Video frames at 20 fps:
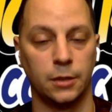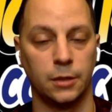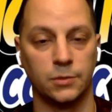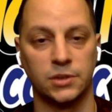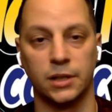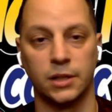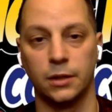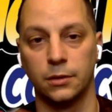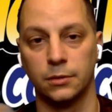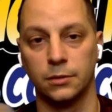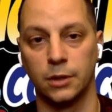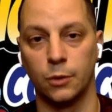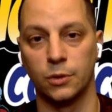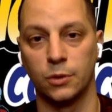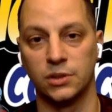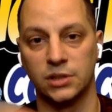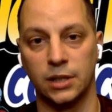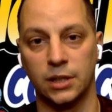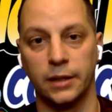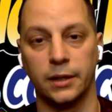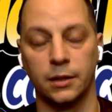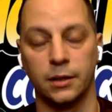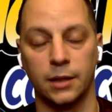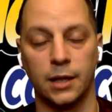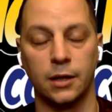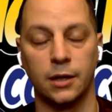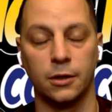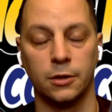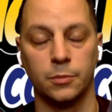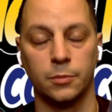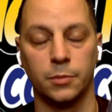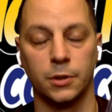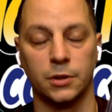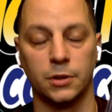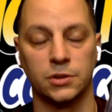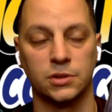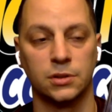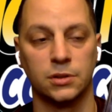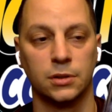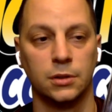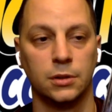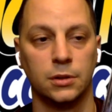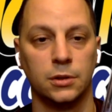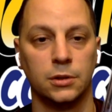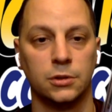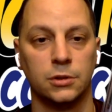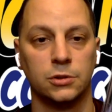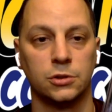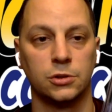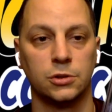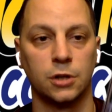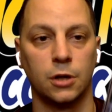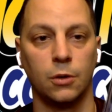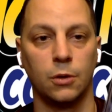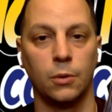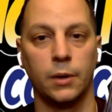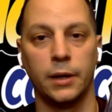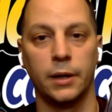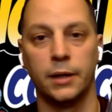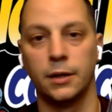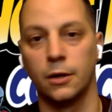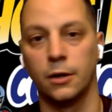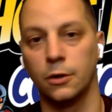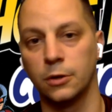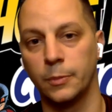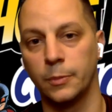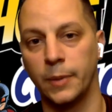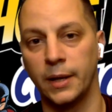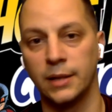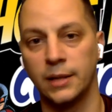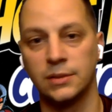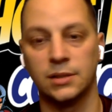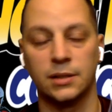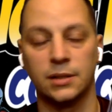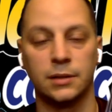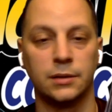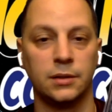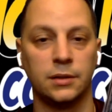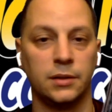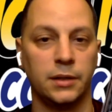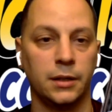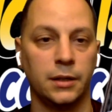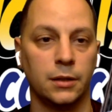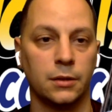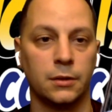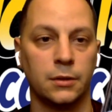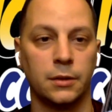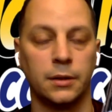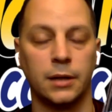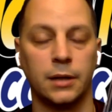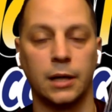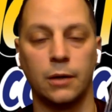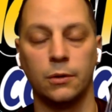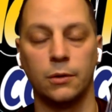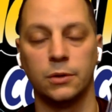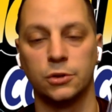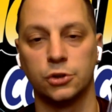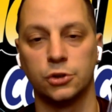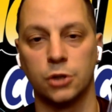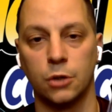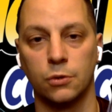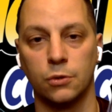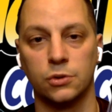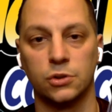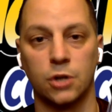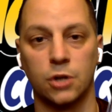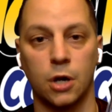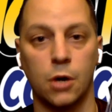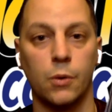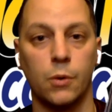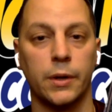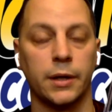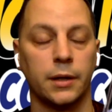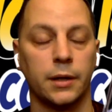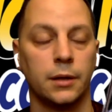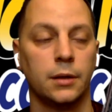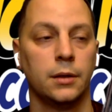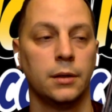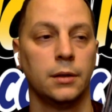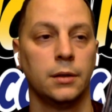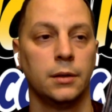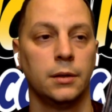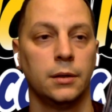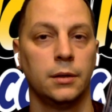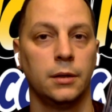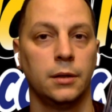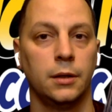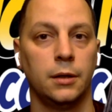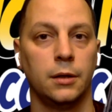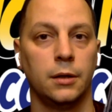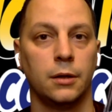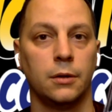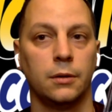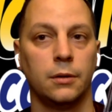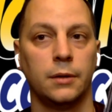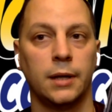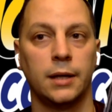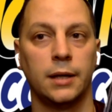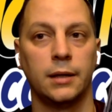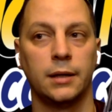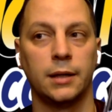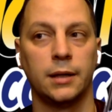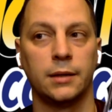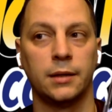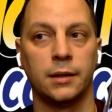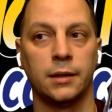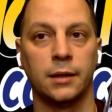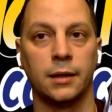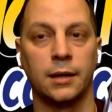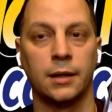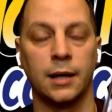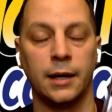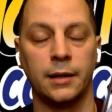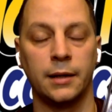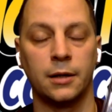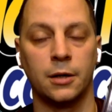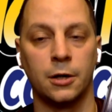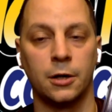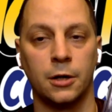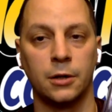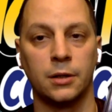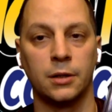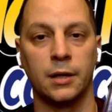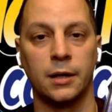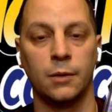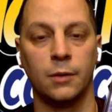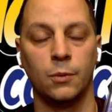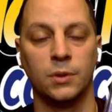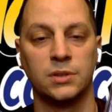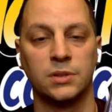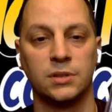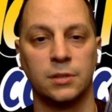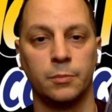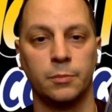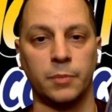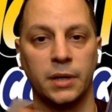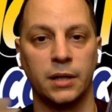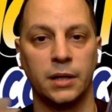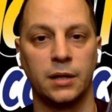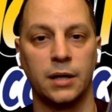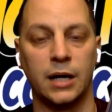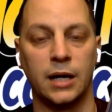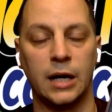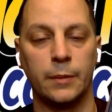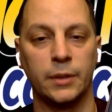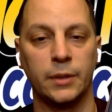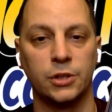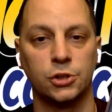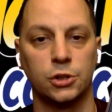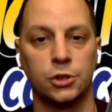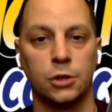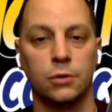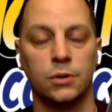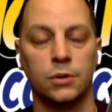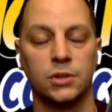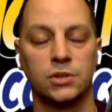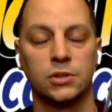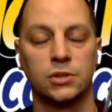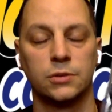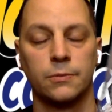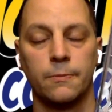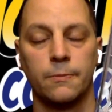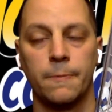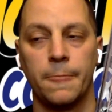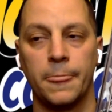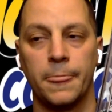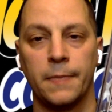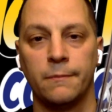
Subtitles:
you know what I'm saying, they weren't selling a lot of good books. So it all depends on the dealer and how the show is going, you know. And that, I think it kind of hurt that it wasn't a big comic show this